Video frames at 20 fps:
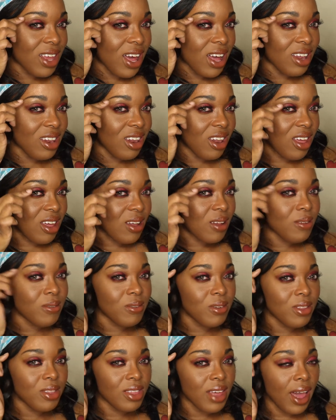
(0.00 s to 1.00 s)
I
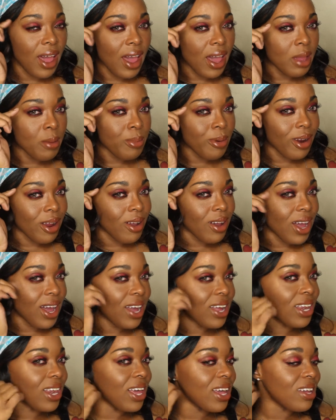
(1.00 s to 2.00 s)
love the eyebrow
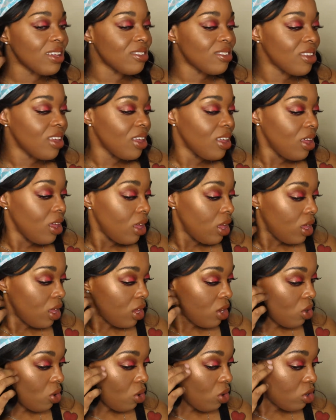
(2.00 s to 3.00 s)
highlight,
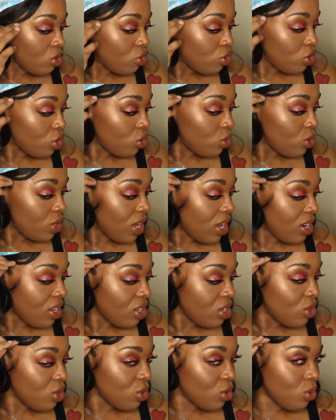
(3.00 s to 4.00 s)
and also you got a
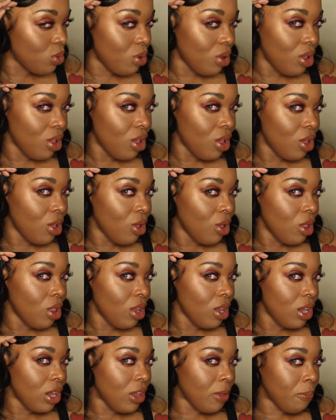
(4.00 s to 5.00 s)
little
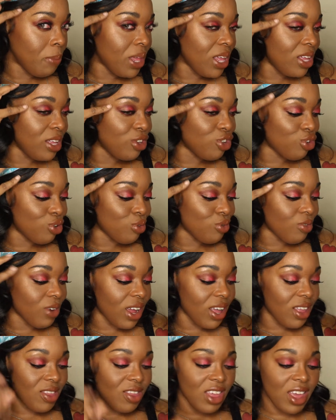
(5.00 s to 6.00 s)
La Peach
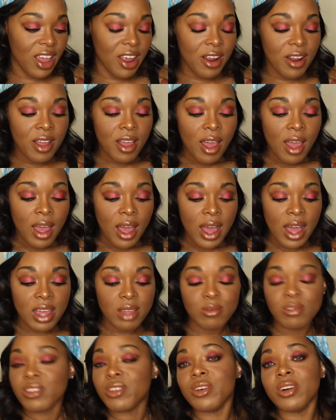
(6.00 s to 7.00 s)
right there. I
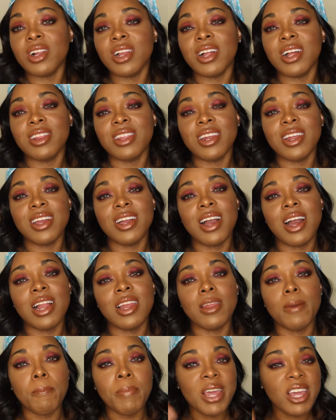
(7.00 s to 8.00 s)
am so glad that I
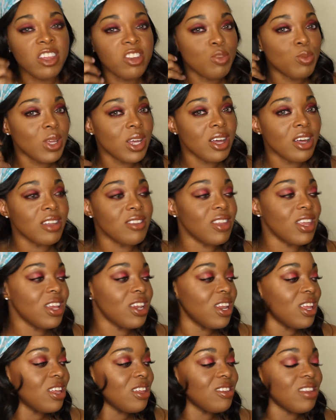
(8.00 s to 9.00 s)
got La Peach because
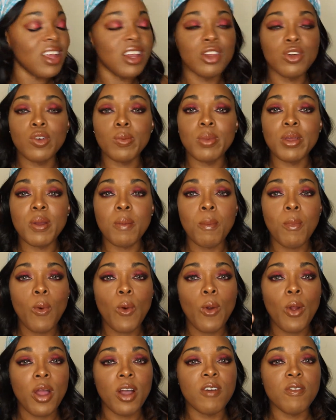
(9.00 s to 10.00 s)
it is a little bit
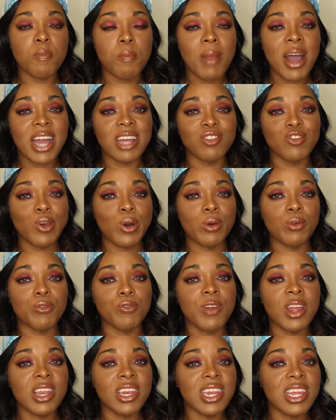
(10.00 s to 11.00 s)
more of my tone
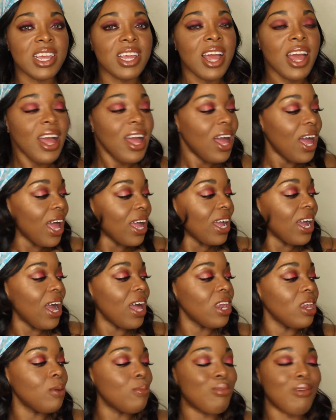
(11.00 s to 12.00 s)
friendly. I
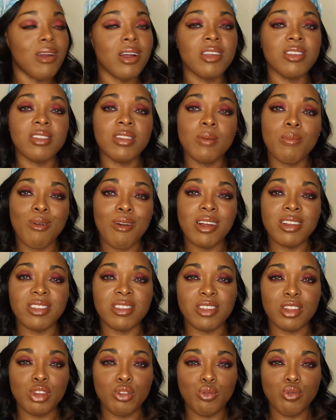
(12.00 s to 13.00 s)
got La Bronze. La Bronze
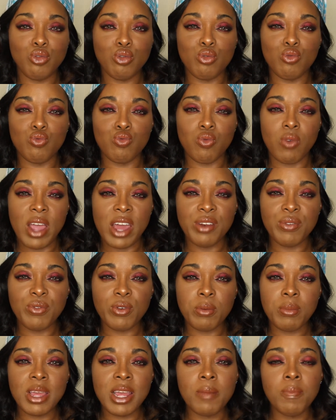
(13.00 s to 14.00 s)
is a little too red
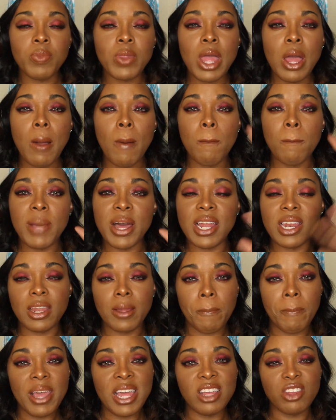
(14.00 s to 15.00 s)
for me, but
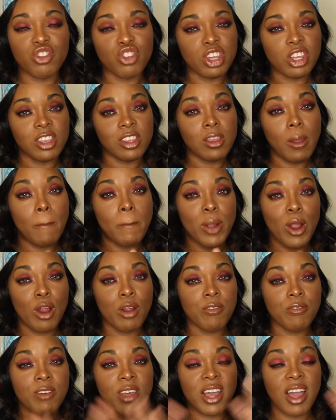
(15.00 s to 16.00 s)
La Peach is
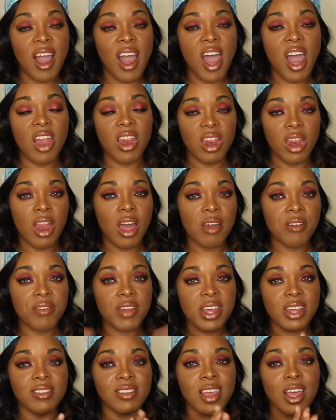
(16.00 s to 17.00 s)
perfect. I love
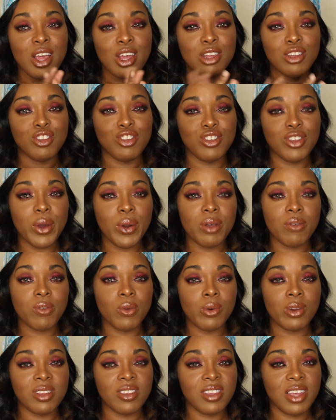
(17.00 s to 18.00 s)
it. So if
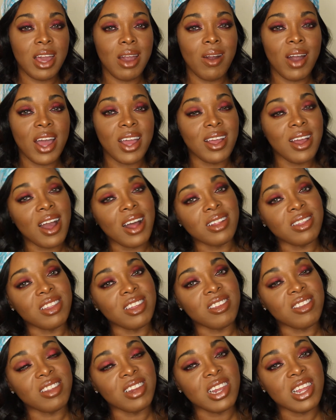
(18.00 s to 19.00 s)
you want to see how I got
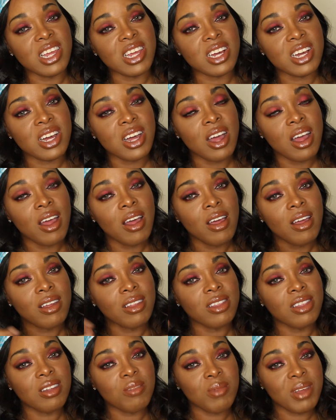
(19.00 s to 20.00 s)
this look,
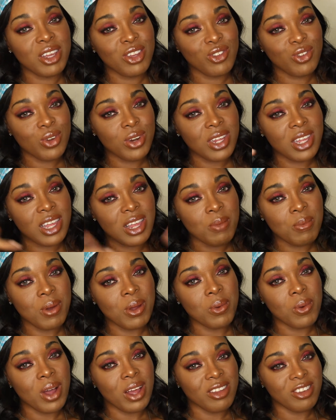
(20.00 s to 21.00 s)
then make sure to keep
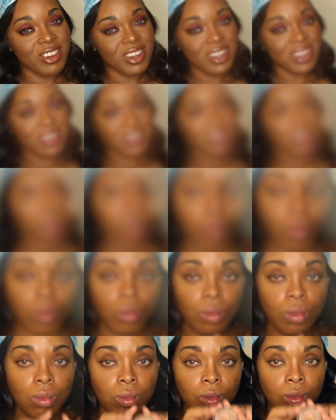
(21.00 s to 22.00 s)
on watching.
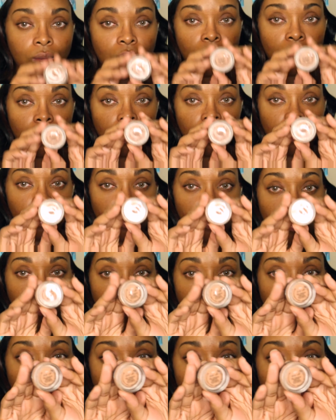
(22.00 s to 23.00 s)

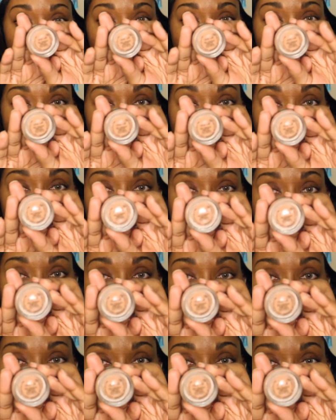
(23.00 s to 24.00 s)
Alright guys, we're going to
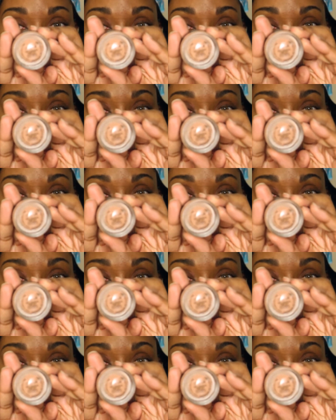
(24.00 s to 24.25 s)
start off